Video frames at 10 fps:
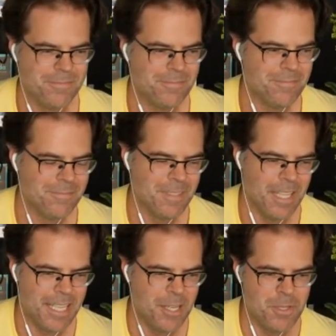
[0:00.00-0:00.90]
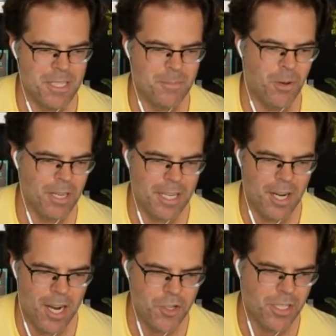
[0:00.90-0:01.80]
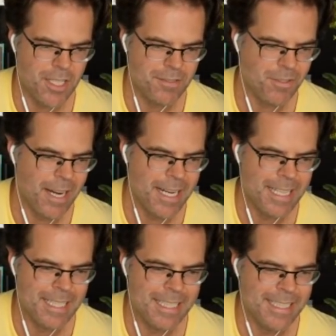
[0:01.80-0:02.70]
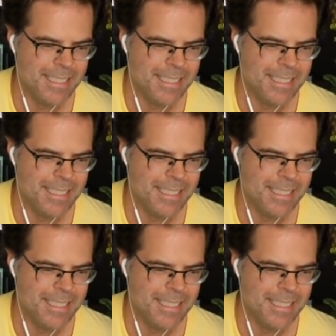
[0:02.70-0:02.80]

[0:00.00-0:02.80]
like he was part of the auction on Friday night.